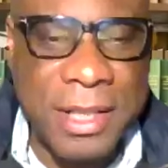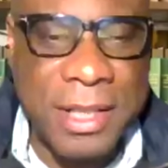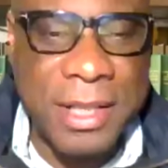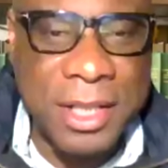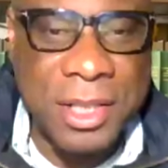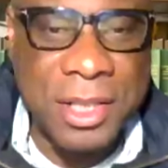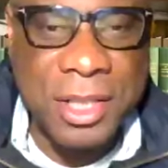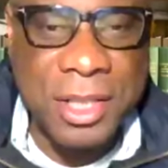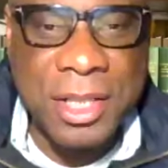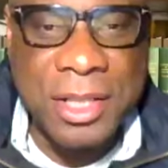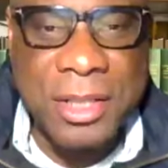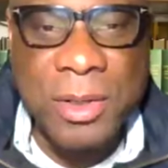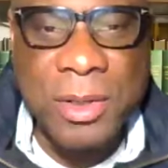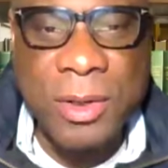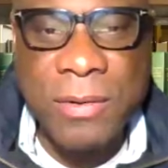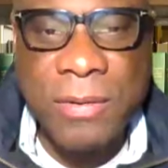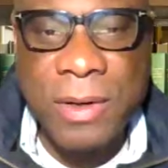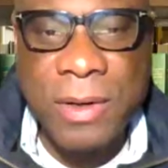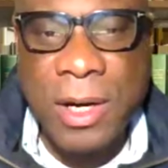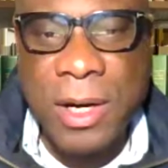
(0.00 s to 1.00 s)
advantages
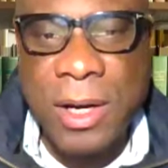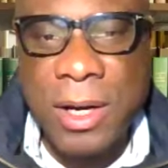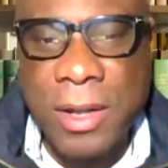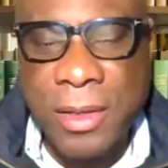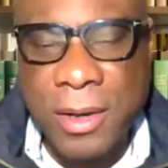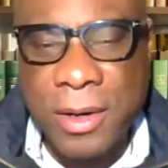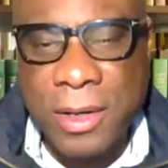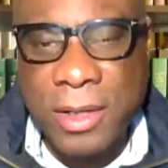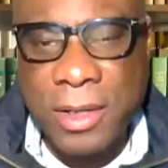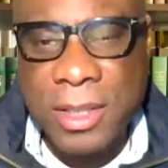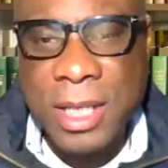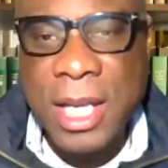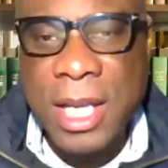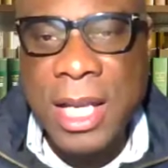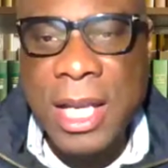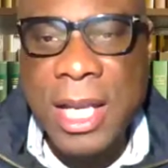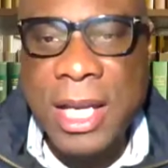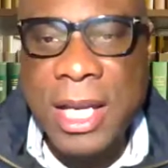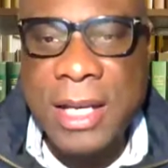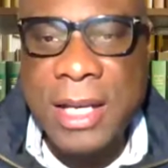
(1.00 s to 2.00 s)
over others
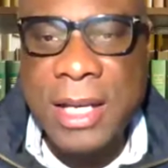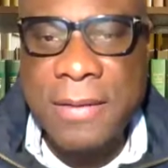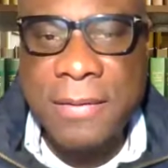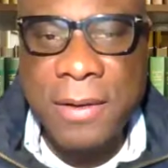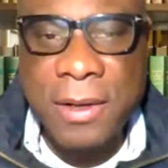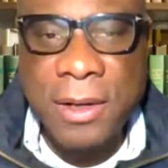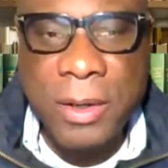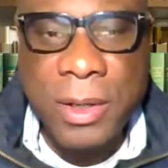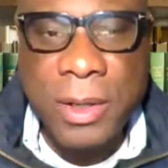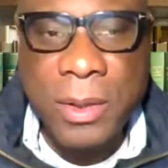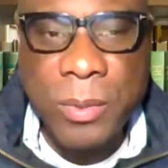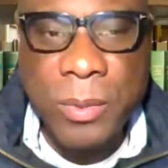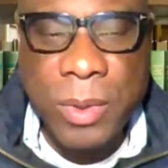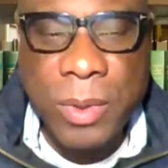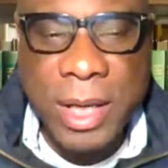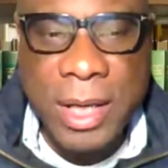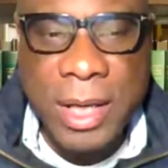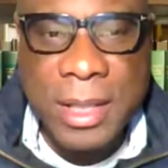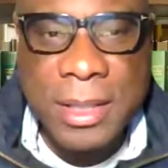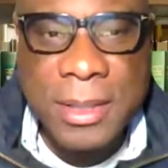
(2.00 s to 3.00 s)
in the following
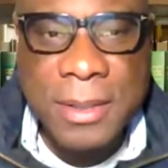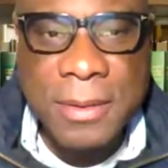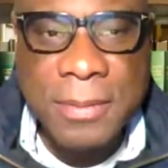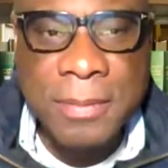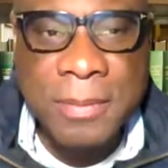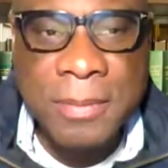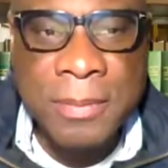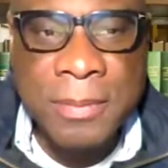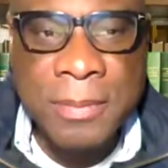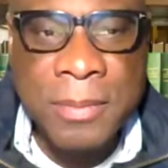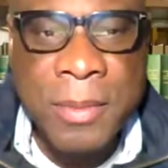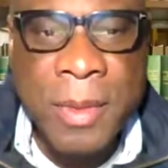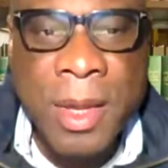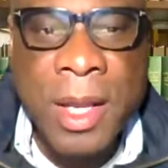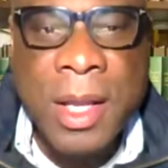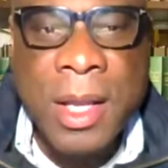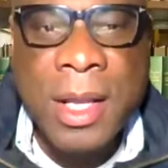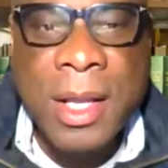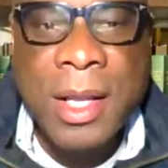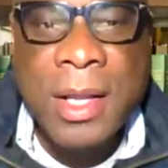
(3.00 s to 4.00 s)
ways.
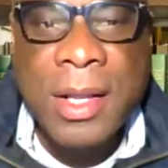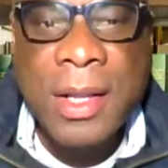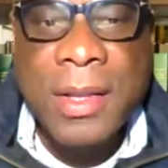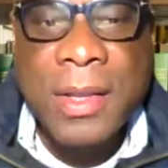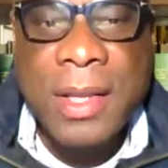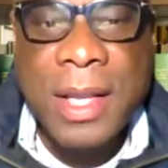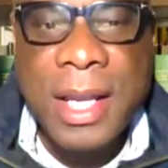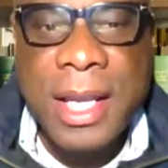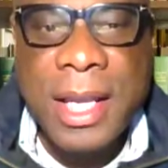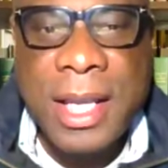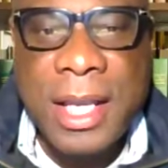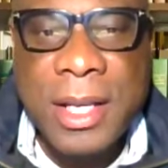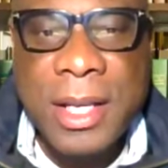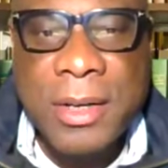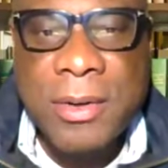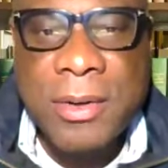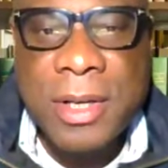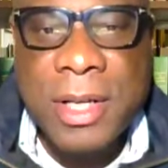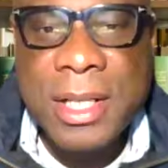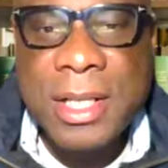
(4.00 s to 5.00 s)
They
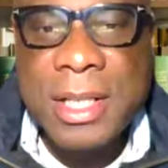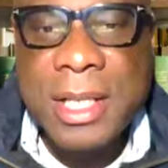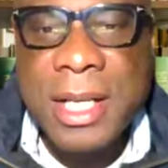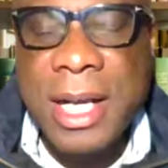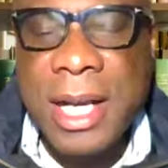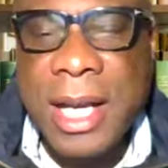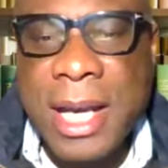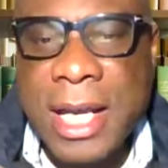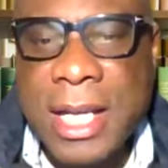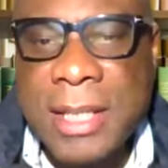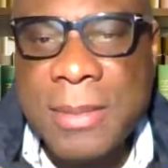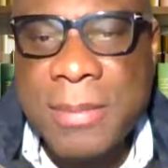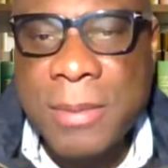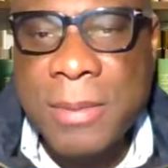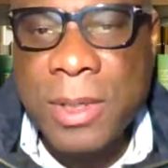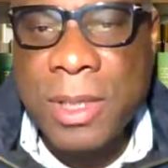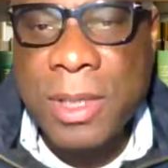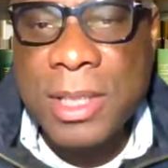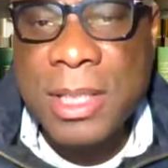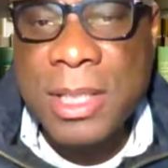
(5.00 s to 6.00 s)
increase their
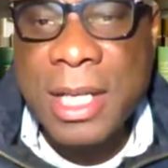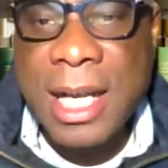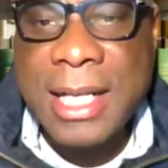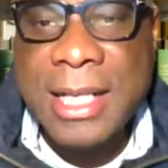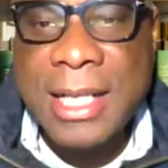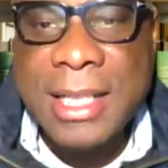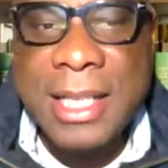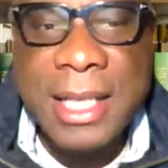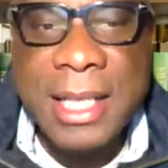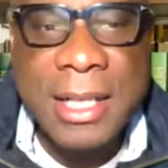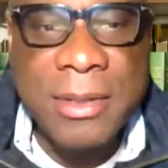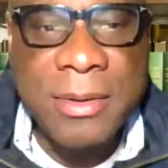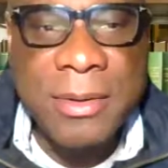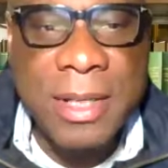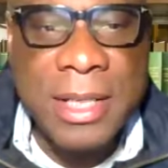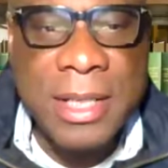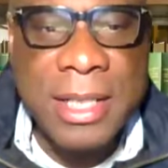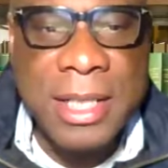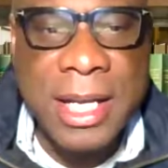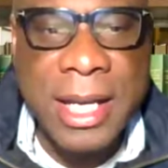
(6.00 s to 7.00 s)
exports and
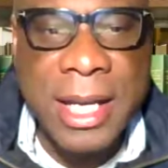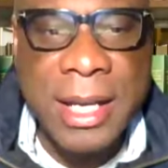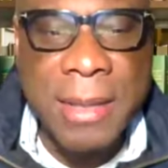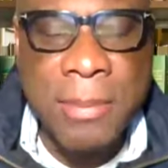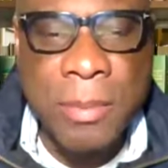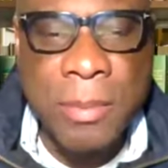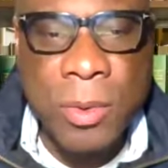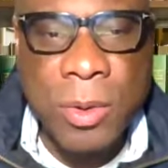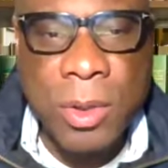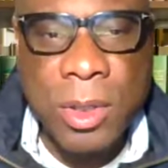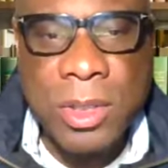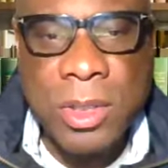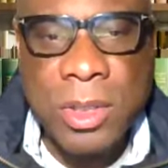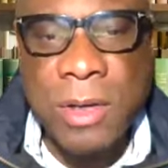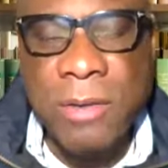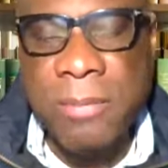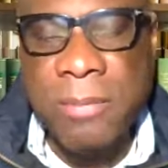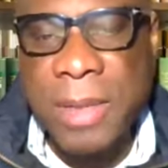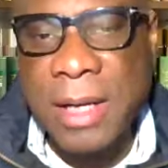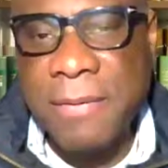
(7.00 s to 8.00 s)
decrease their
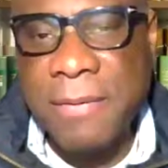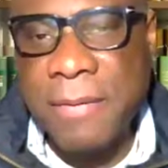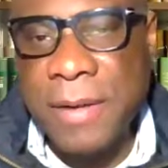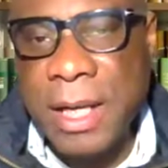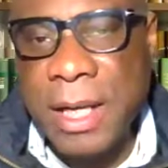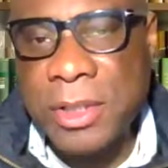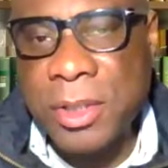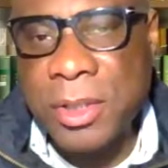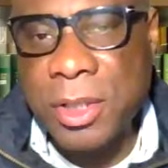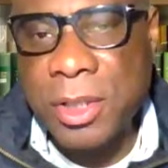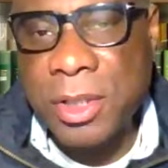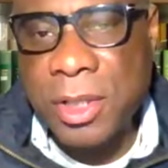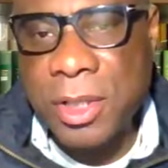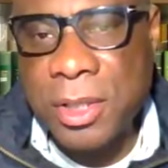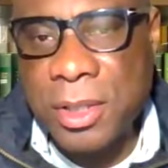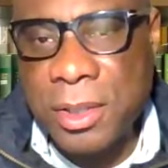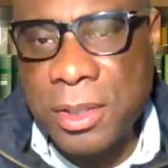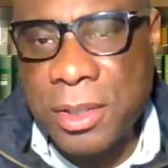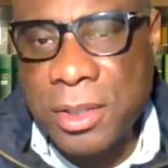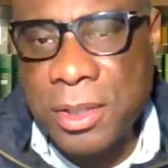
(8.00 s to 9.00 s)
imports of manufactured
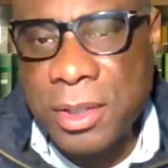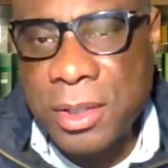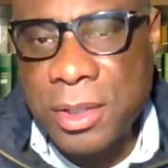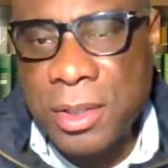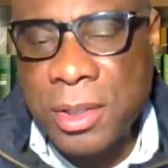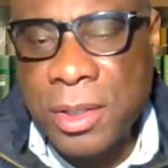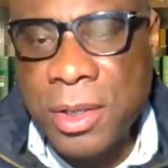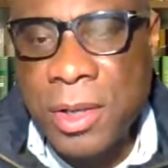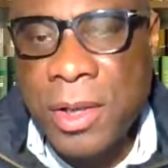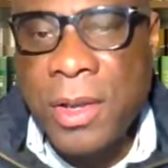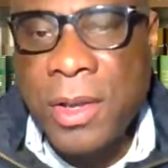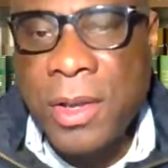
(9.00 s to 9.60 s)
goods.